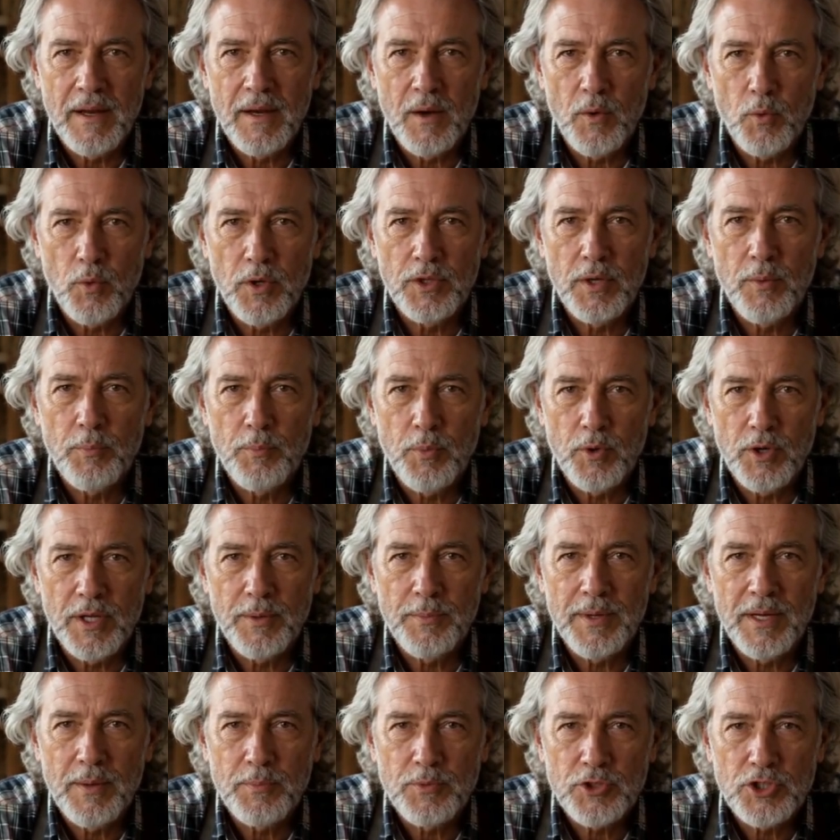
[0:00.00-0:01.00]
With a
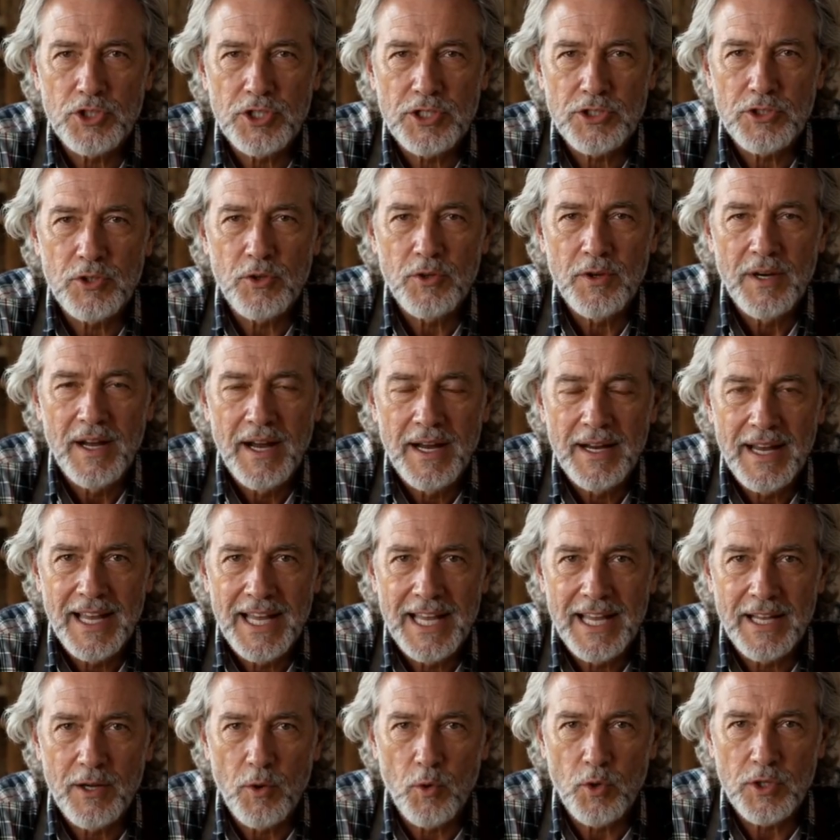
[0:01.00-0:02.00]
premium chisel at
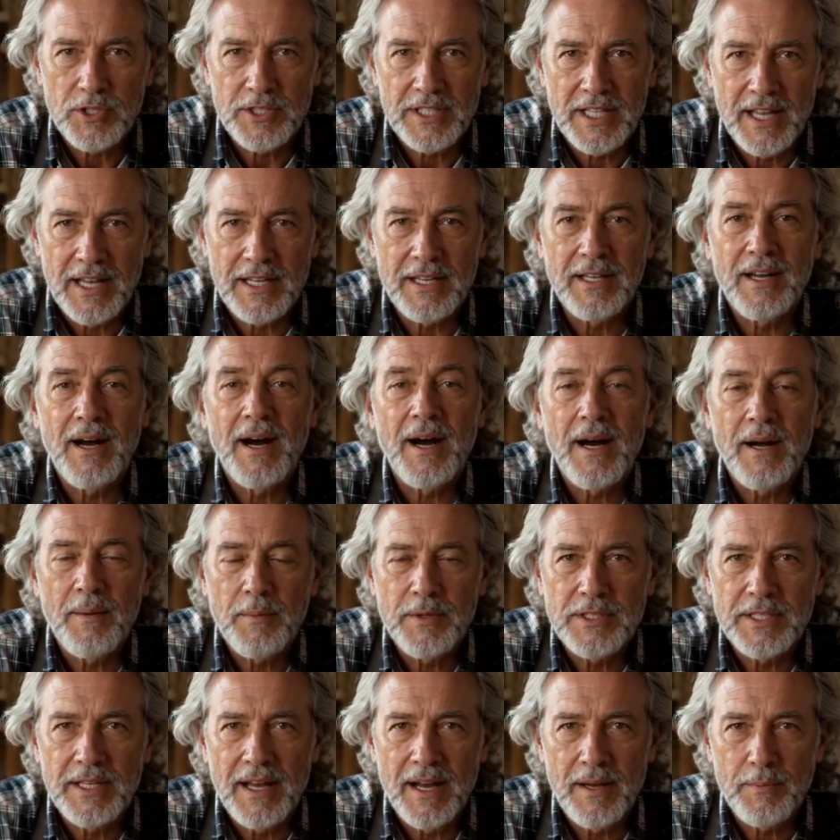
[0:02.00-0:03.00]
8 or 10
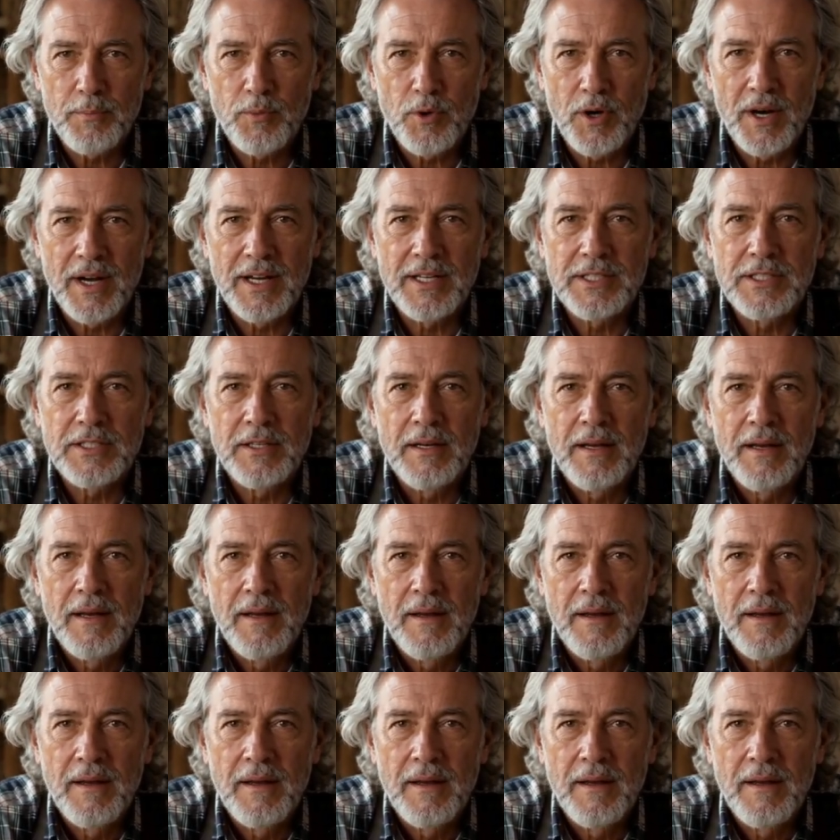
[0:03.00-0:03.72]
times that price,